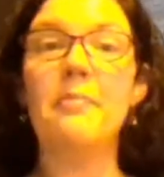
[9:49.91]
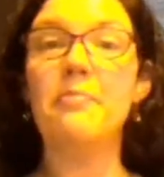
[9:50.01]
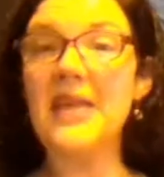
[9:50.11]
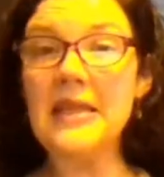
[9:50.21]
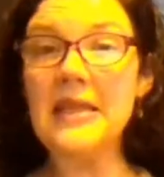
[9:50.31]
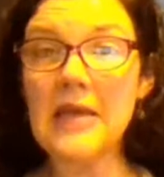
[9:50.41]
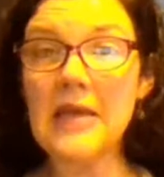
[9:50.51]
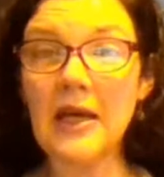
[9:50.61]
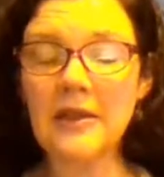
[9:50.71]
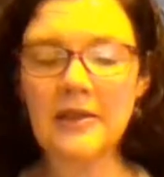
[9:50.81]

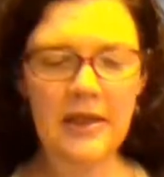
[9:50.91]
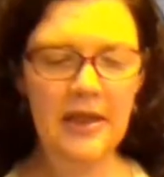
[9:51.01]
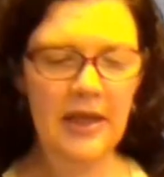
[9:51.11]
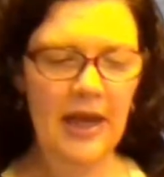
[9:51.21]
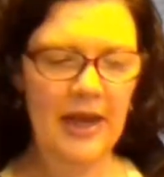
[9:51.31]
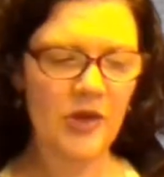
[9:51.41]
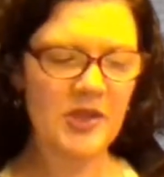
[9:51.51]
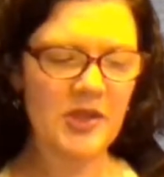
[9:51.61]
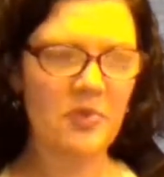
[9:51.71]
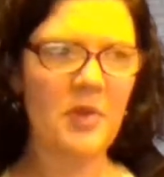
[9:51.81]
Pizza. I know
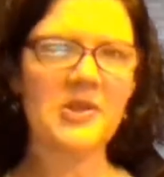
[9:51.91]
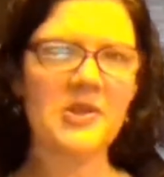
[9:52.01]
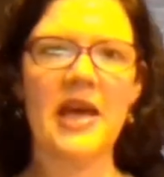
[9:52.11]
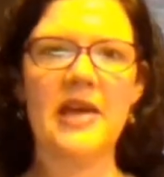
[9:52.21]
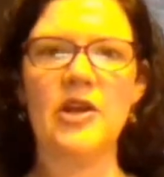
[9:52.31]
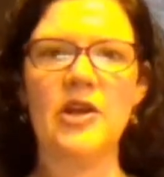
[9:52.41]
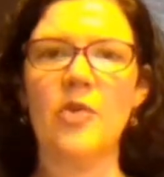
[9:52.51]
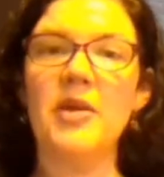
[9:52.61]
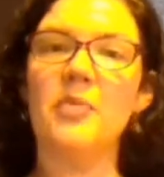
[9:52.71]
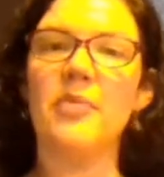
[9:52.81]
some people said,
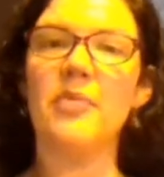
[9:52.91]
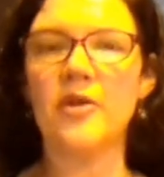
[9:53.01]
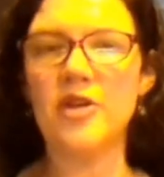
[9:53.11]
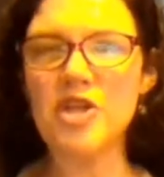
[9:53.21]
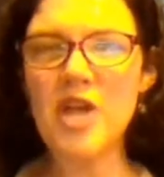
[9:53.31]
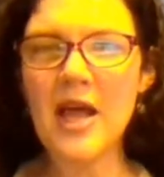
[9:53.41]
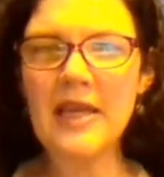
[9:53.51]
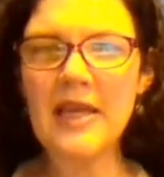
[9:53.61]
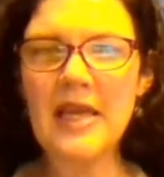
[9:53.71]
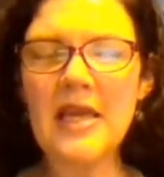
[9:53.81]
peanut butter and
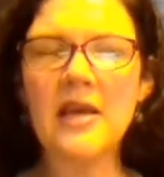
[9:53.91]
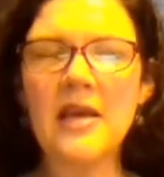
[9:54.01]
jelly.